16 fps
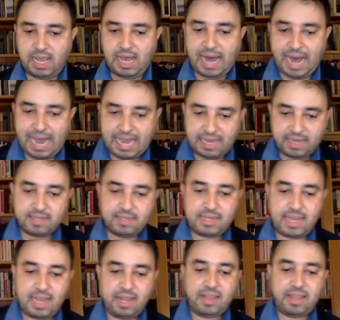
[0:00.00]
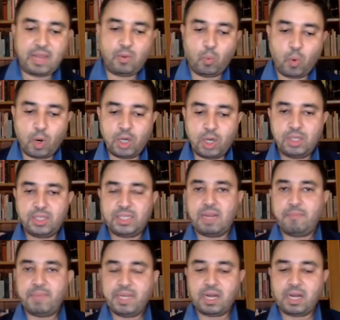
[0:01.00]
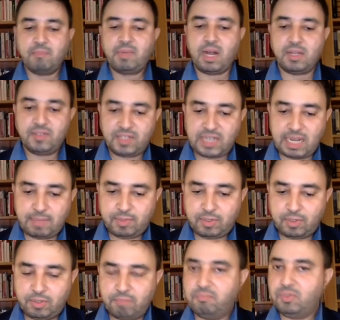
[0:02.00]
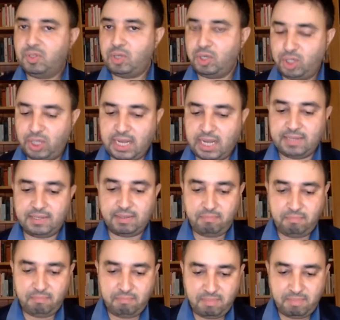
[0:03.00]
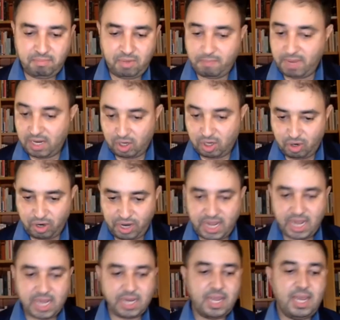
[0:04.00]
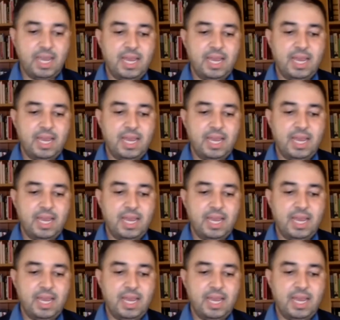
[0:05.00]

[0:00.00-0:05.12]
I contend that words that become concepts, such as the Mediterranean,